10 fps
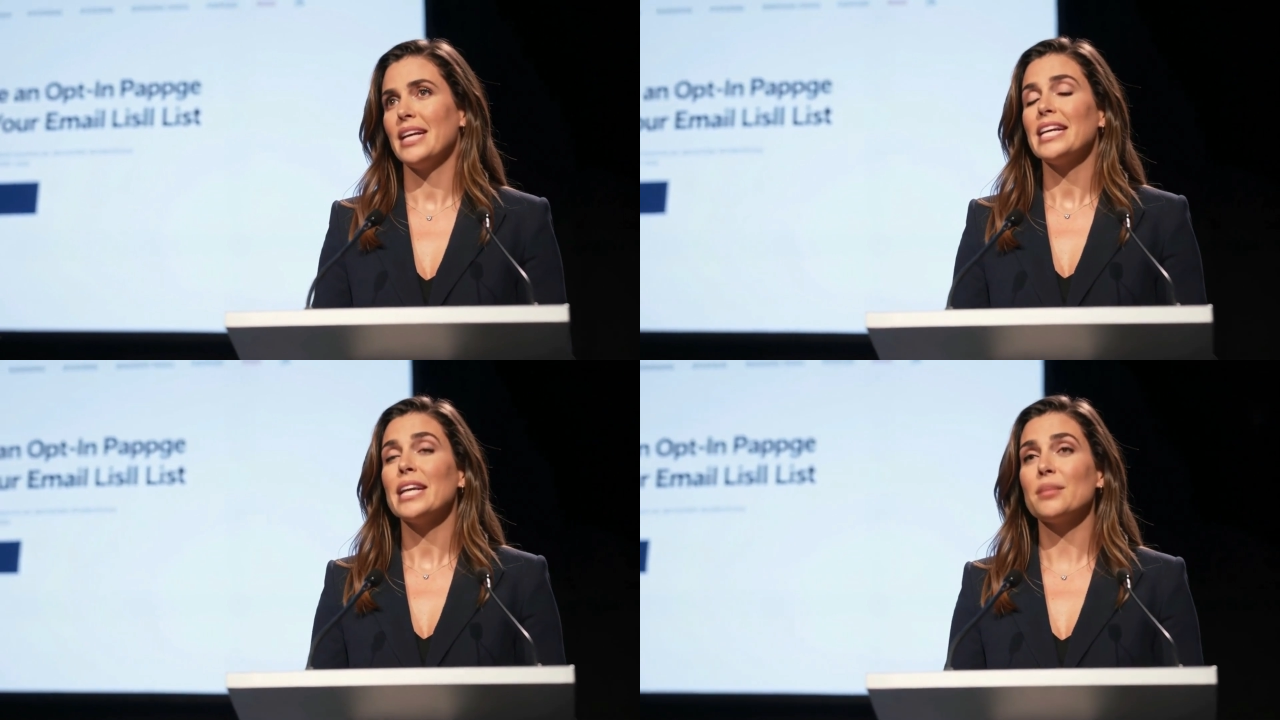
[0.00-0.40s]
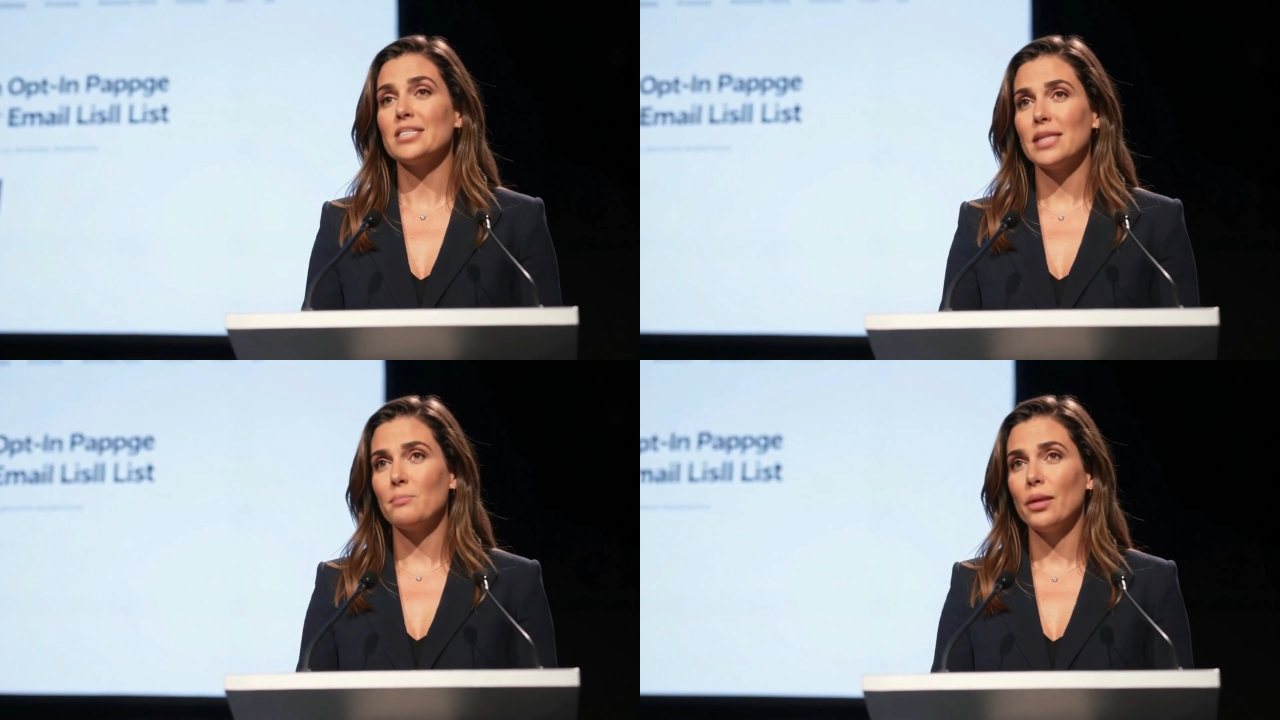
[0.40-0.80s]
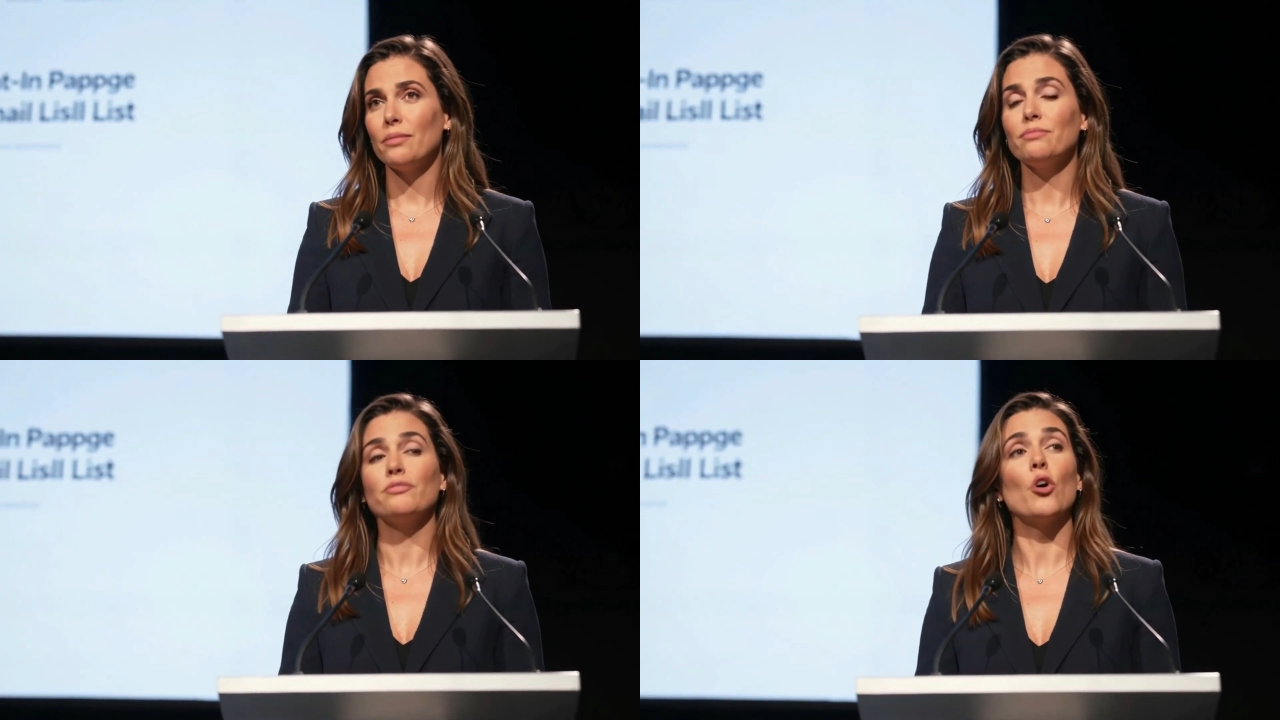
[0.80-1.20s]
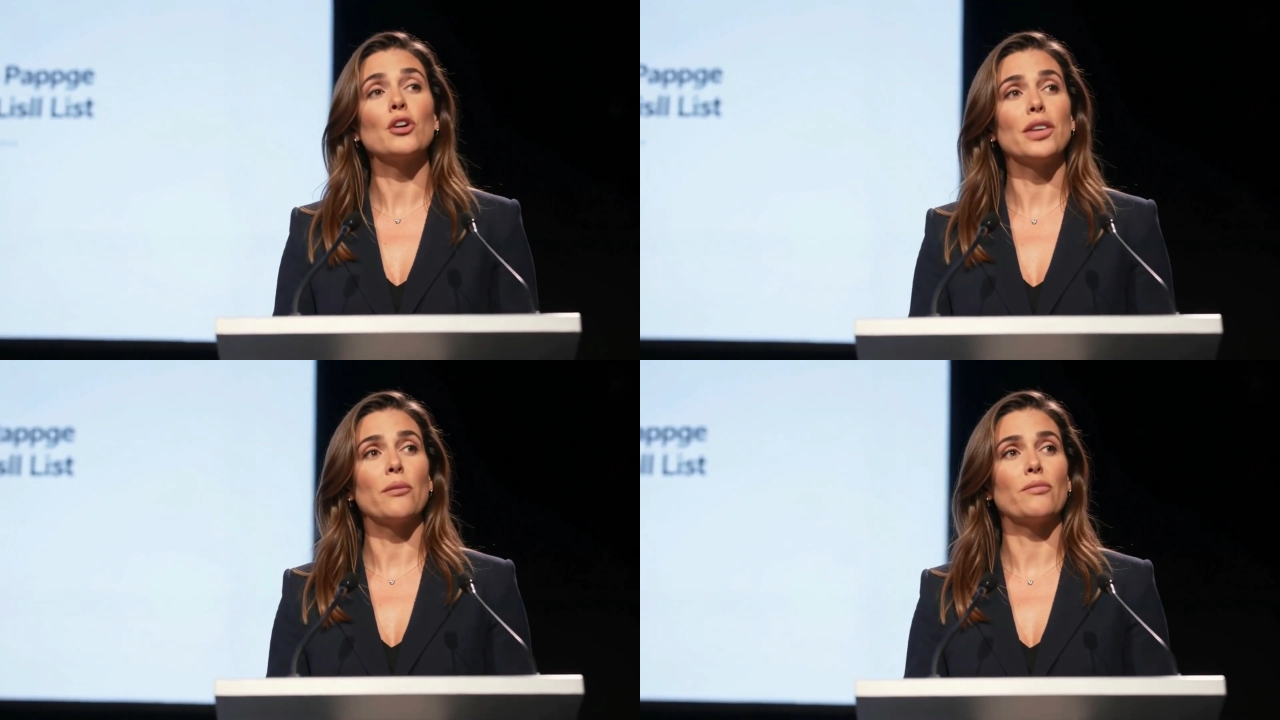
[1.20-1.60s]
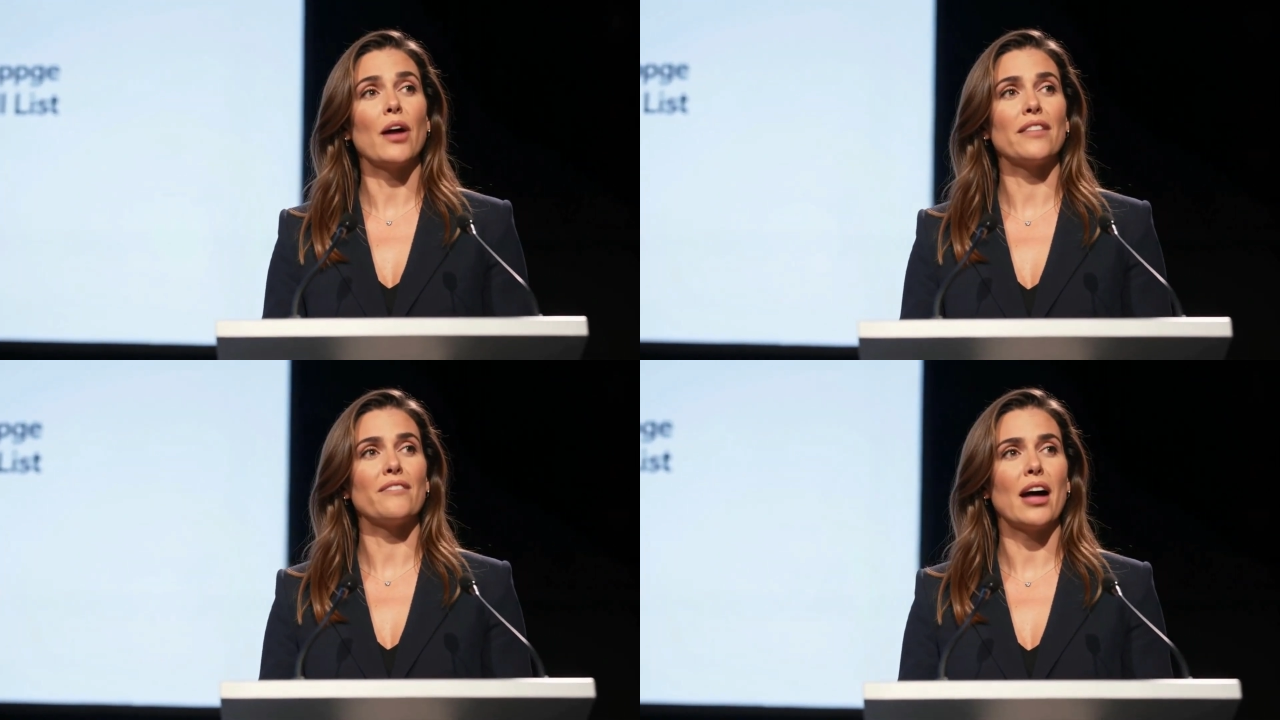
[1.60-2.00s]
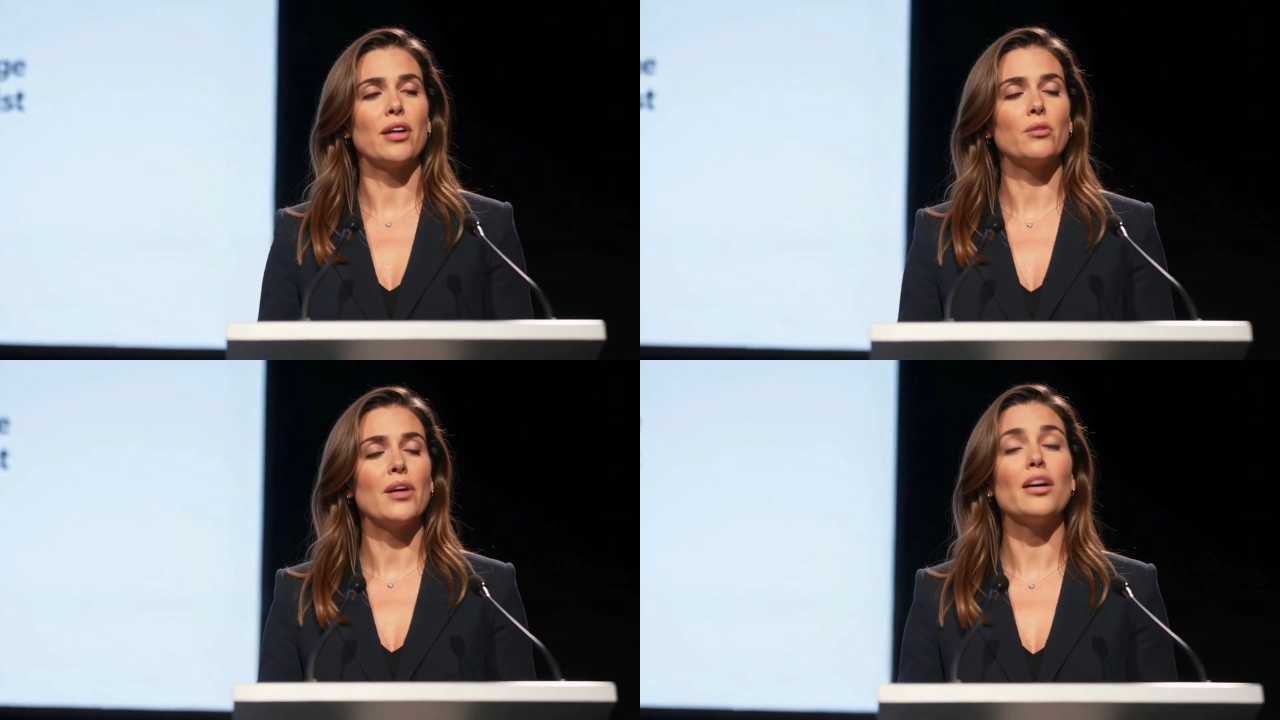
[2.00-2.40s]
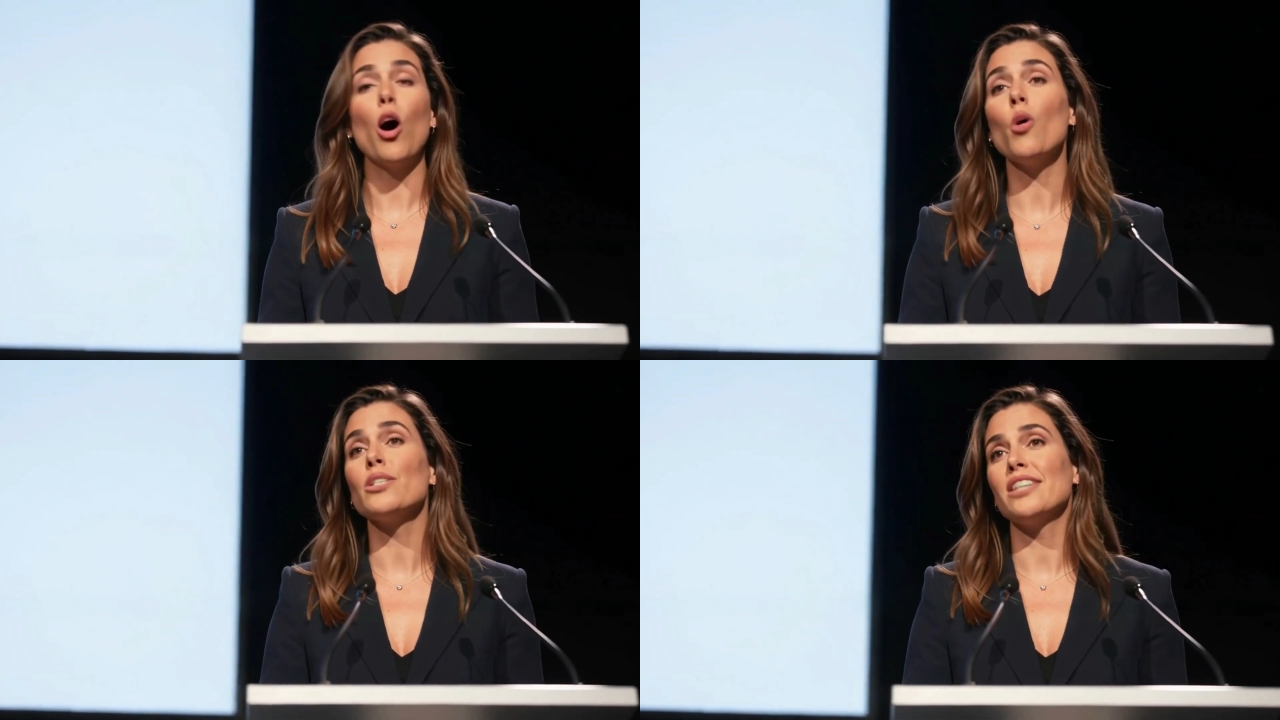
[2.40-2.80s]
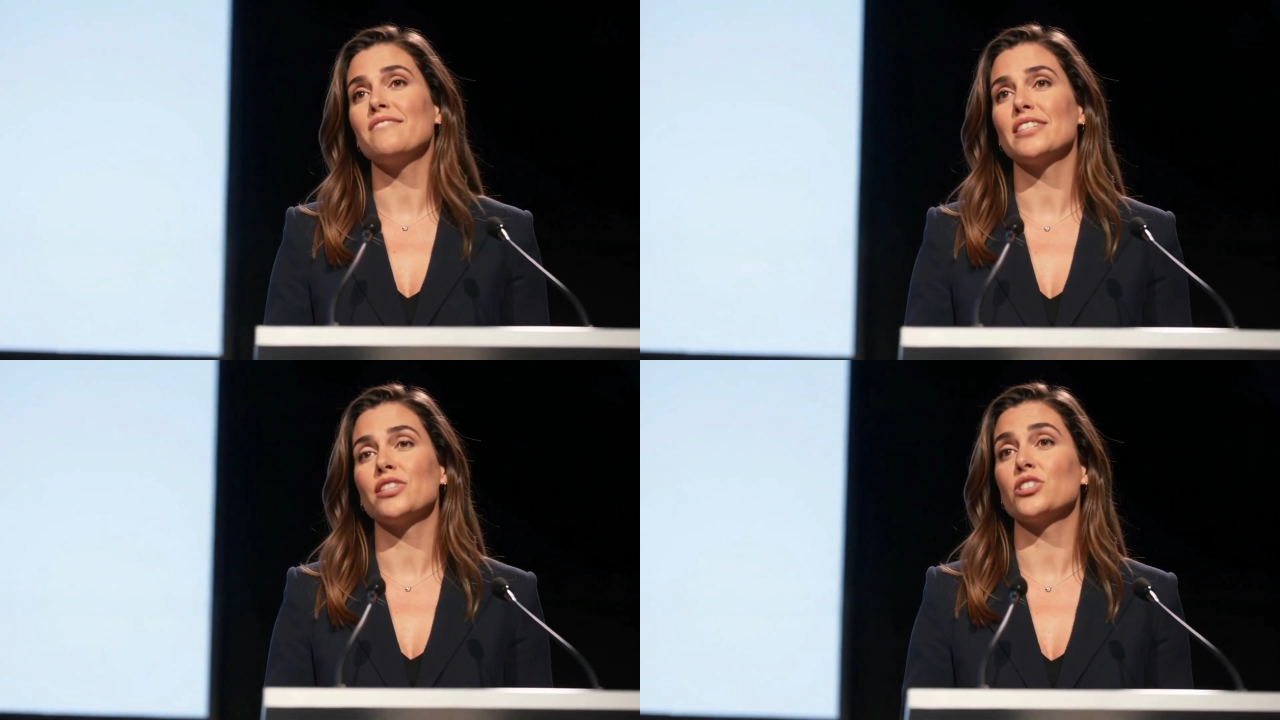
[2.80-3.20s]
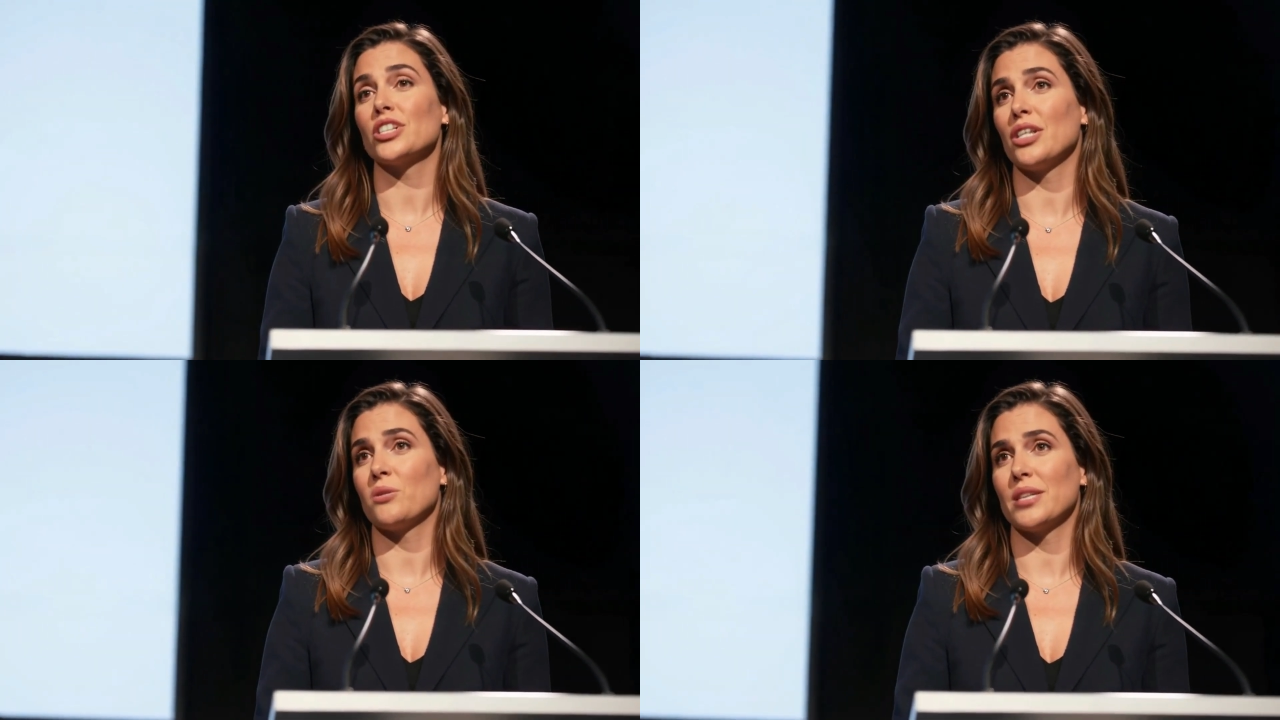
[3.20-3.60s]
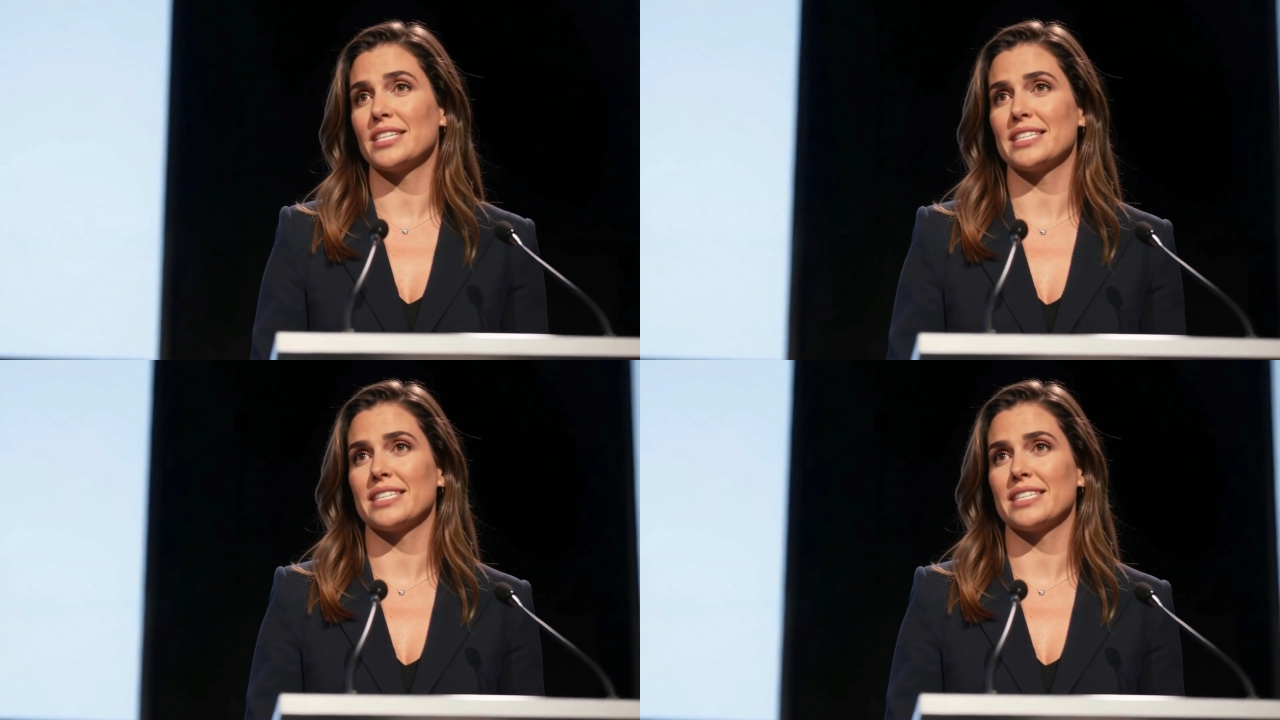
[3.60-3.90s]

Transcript: Keep it simple, focus on providing value, and always give visitors a clear reason to